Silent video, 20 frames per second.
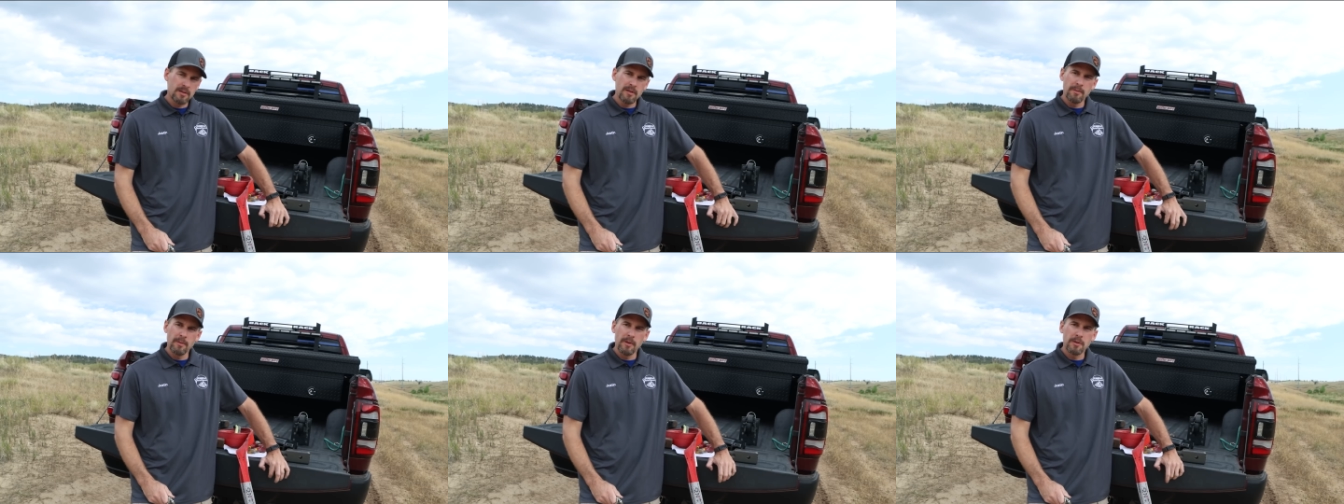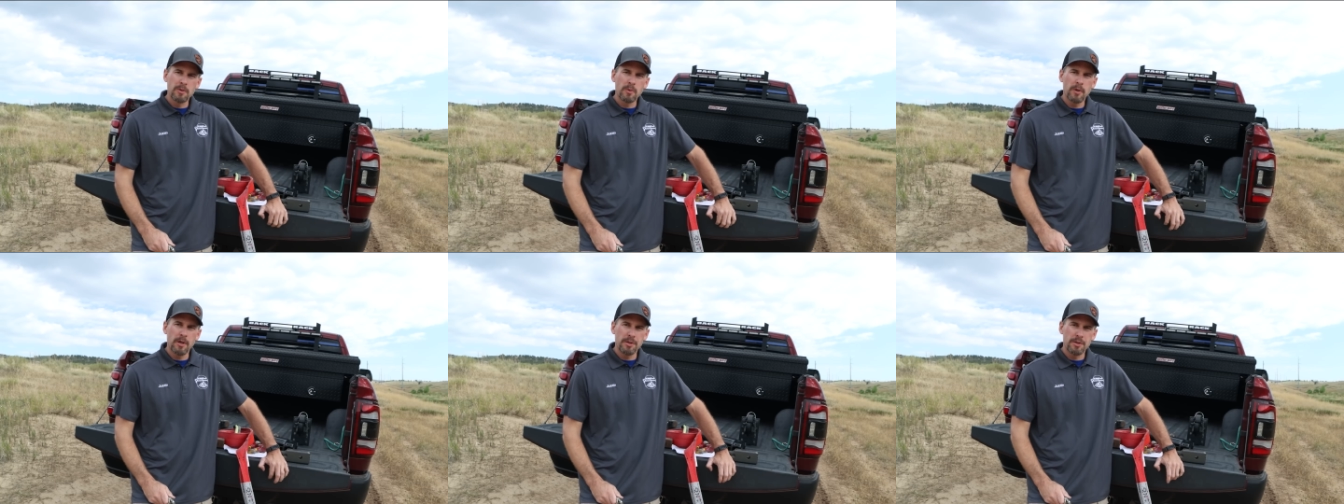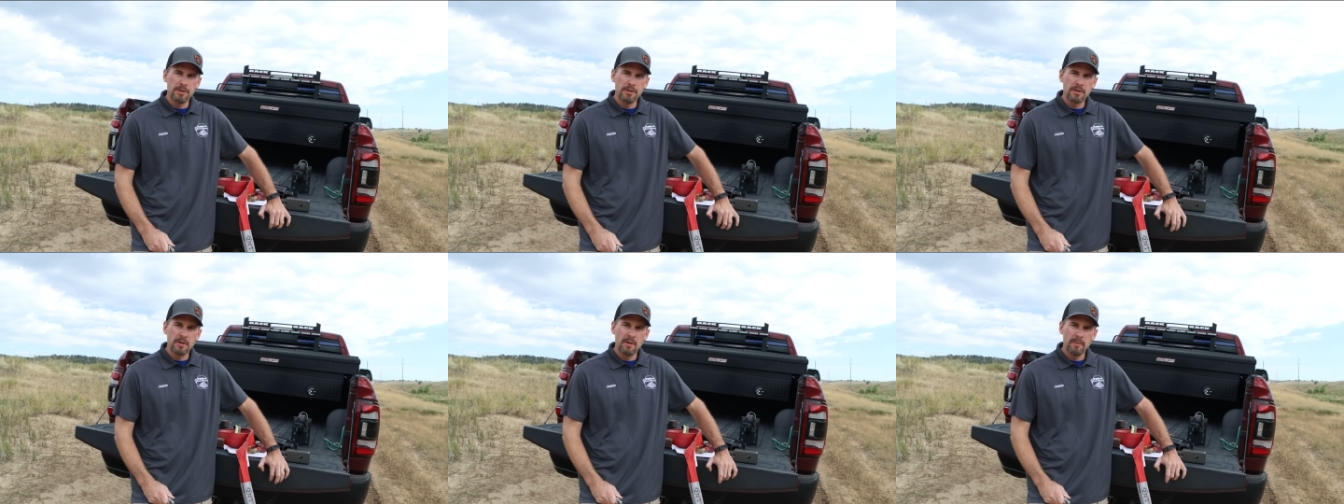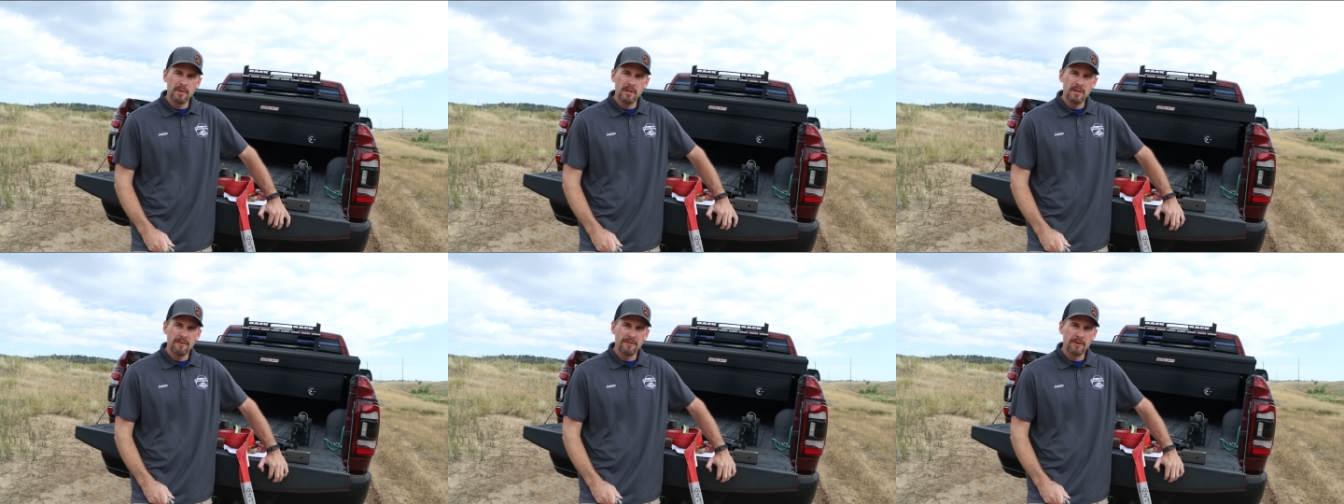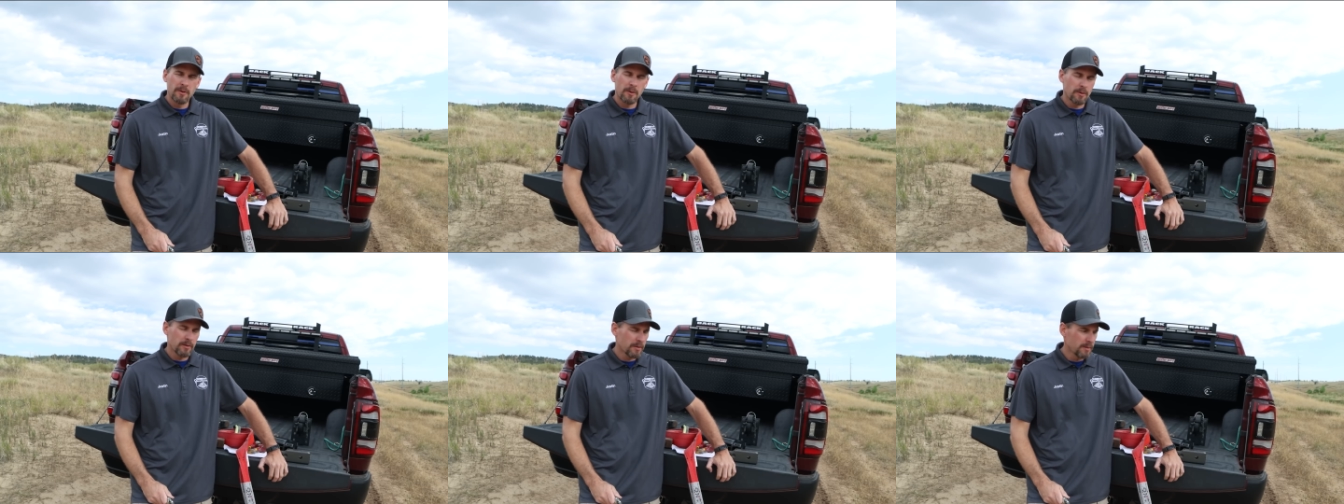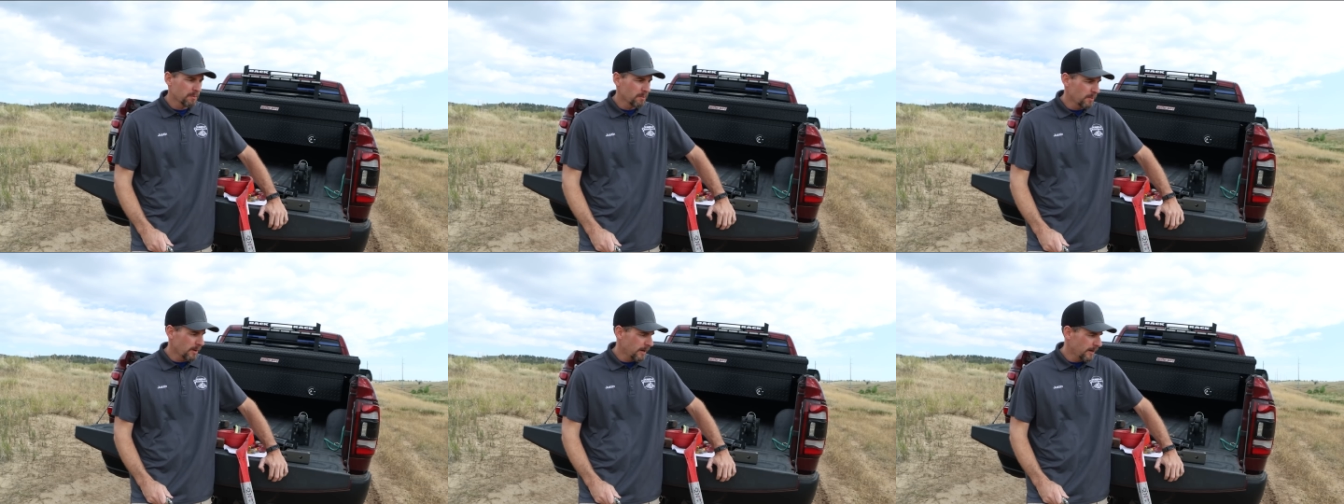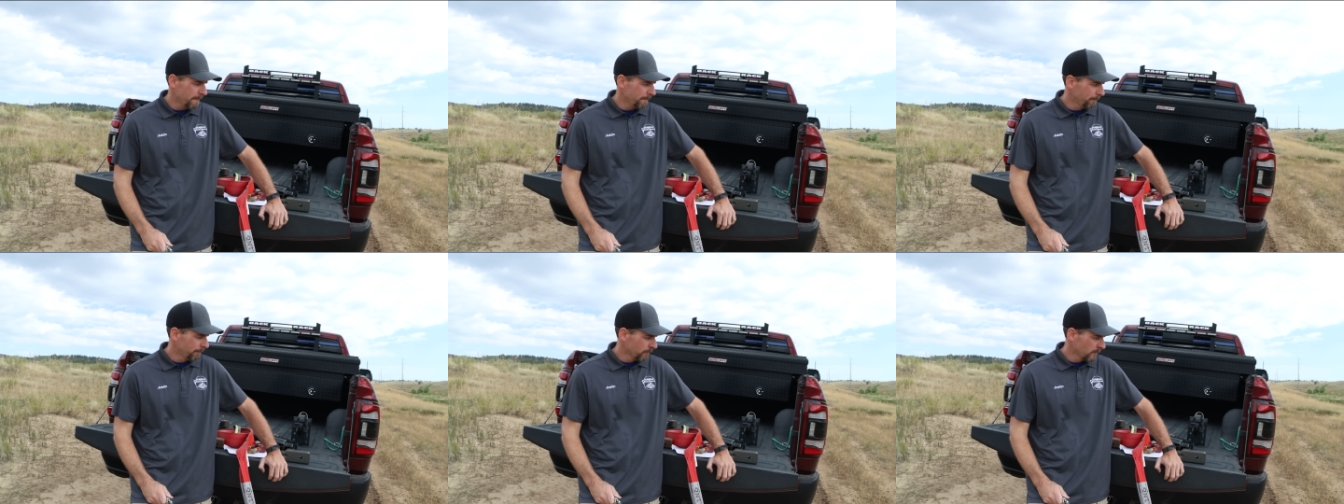Some of those questions could be difficult,
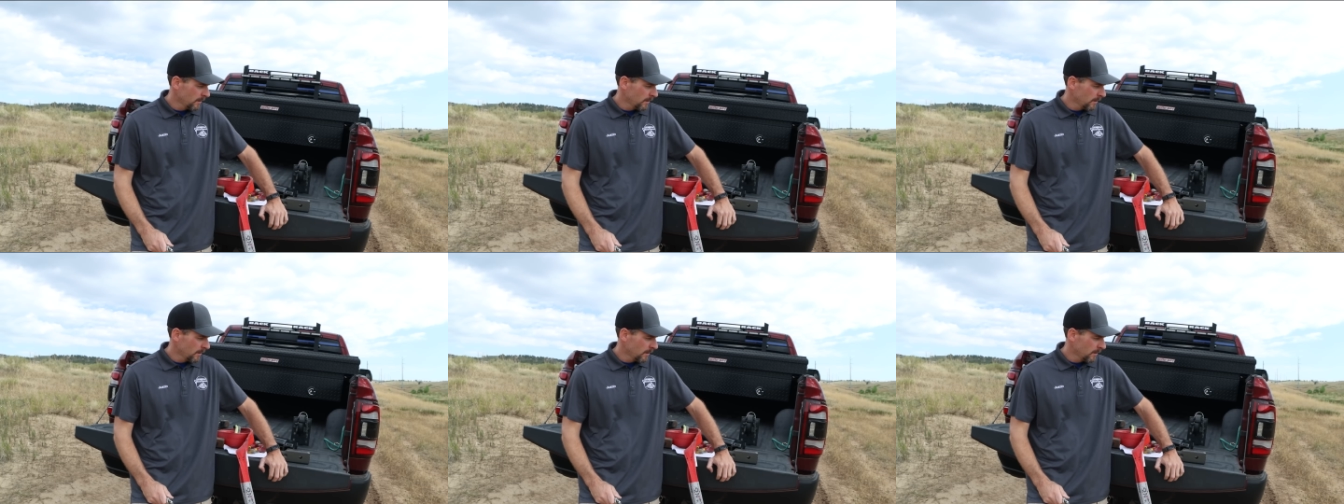but